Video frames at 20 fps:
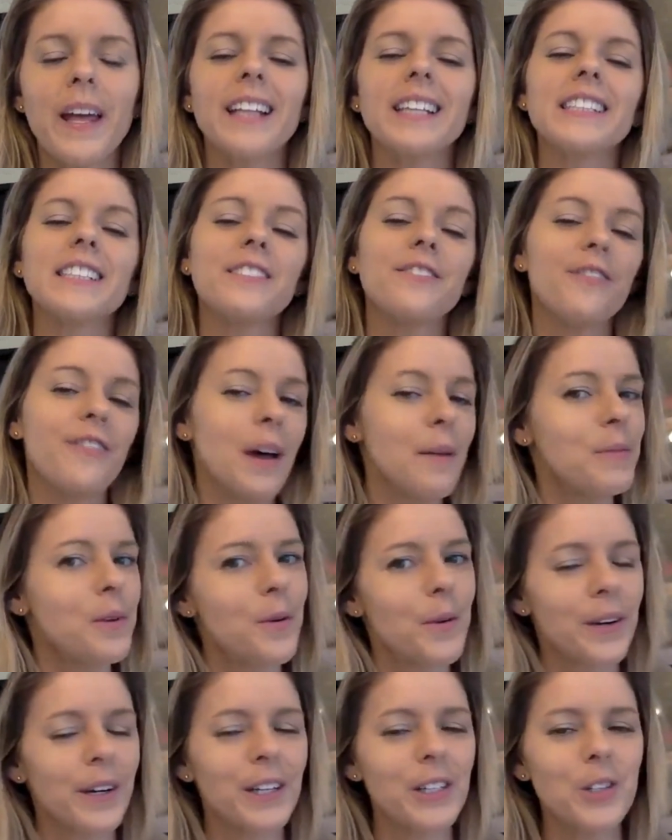It is
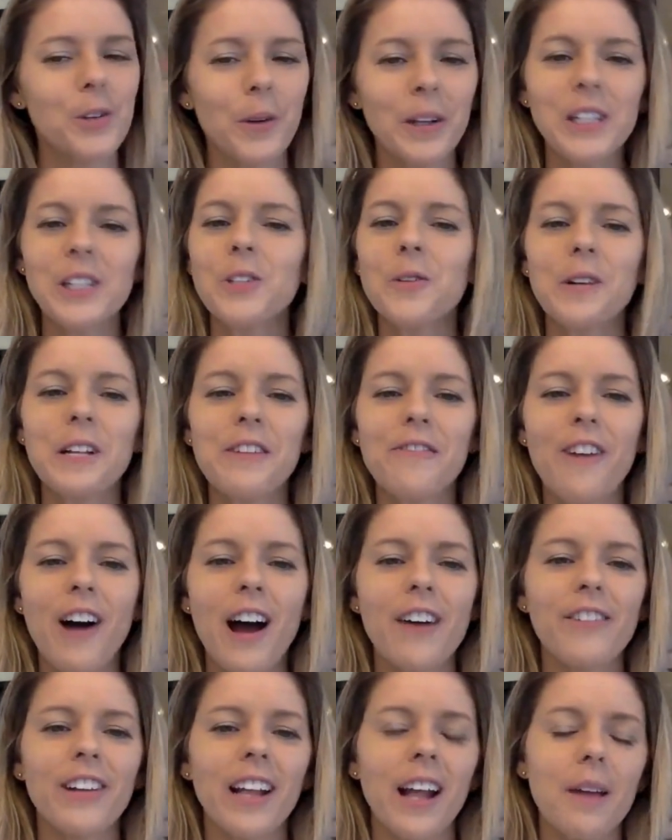February
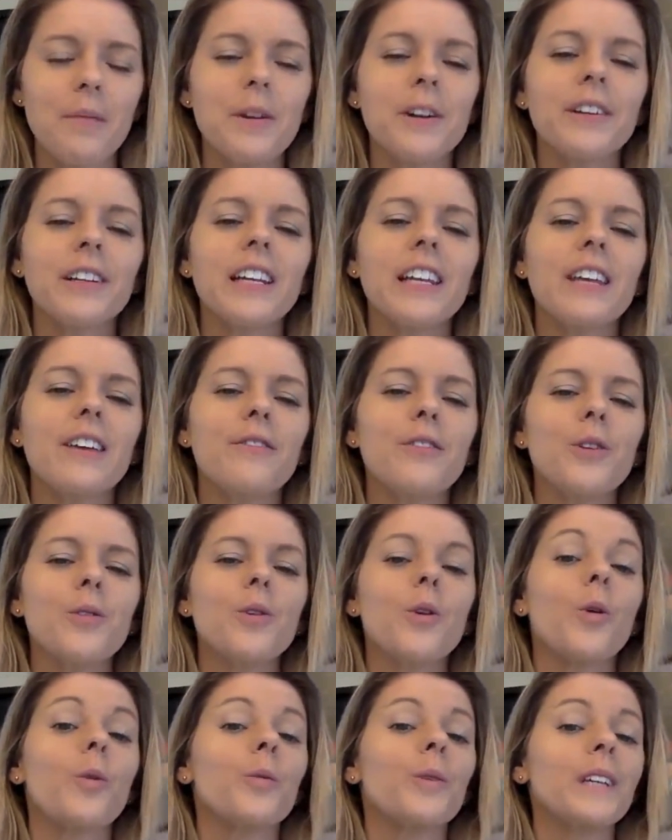2025, and I'm here to give you
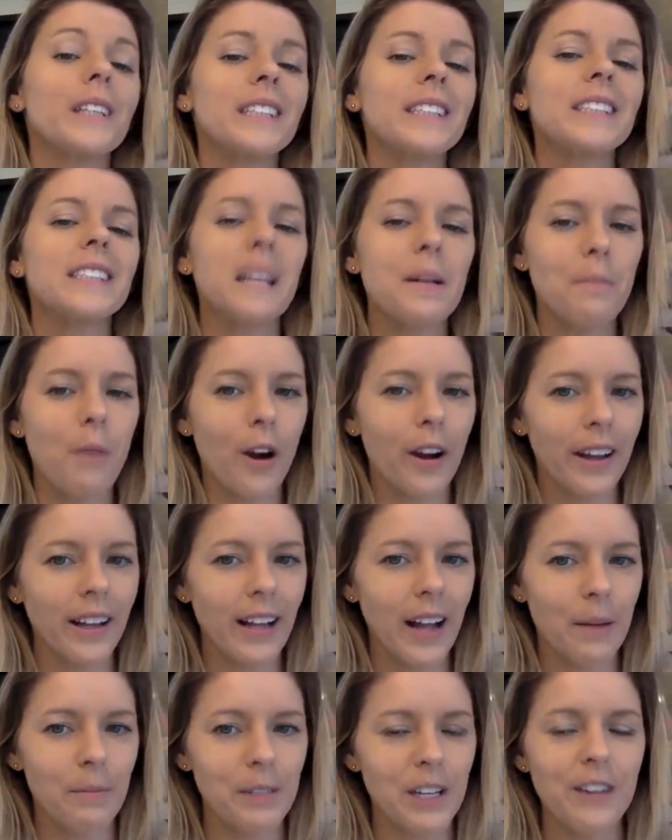your real estate
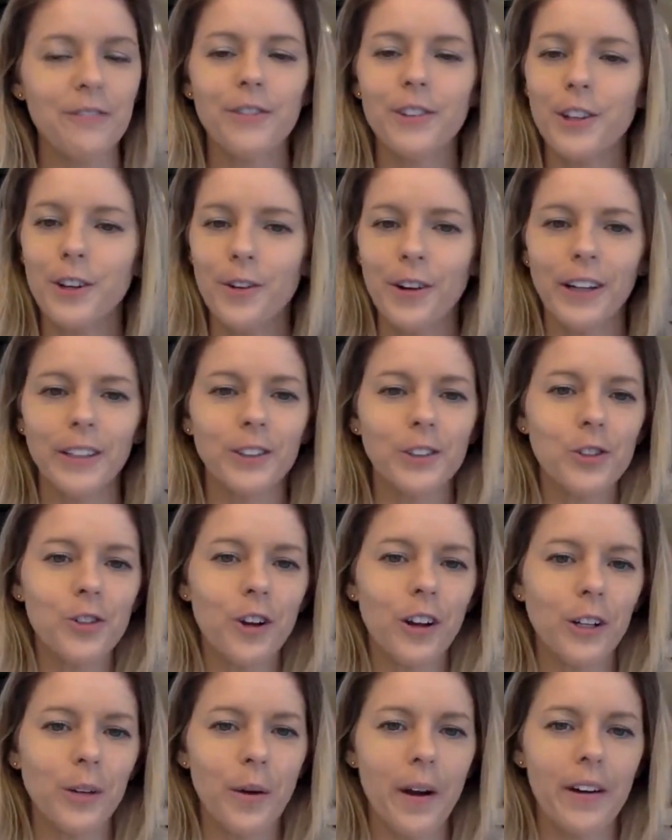market update for the Greater
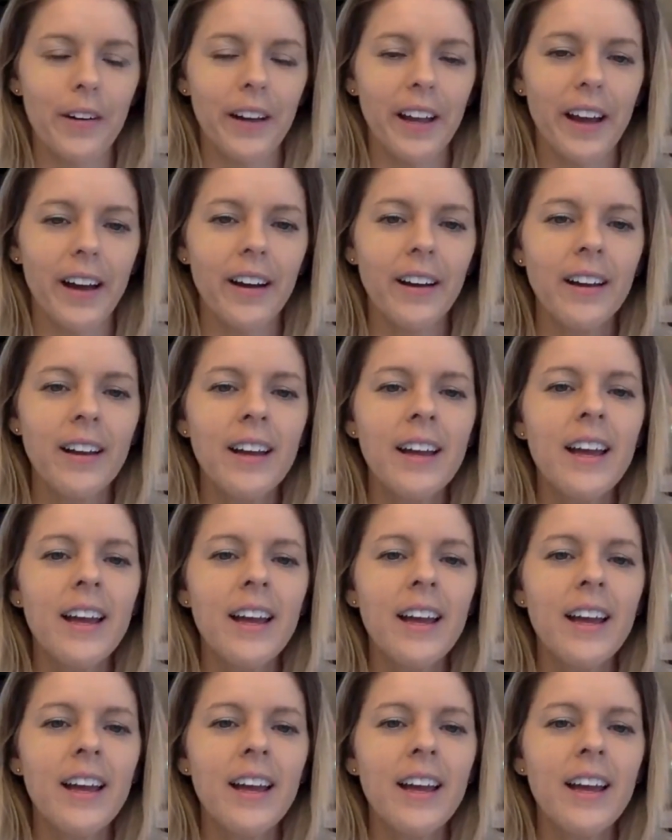Toronto Area.